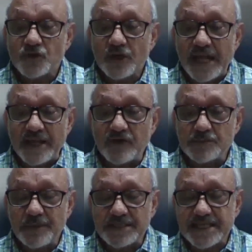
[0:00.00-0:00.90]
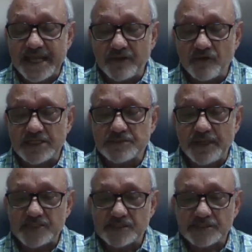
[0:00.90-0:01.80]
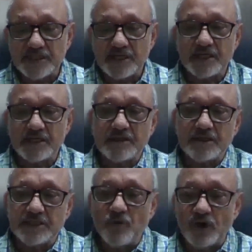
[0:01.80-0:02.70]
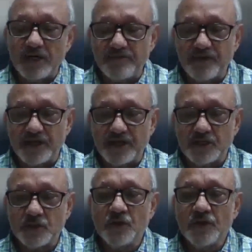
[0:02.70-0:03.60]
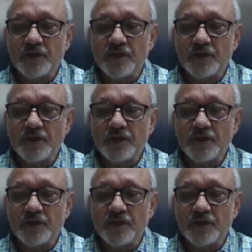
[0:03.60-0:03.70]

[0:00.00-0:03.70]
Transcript: So language plus language makes it more difficult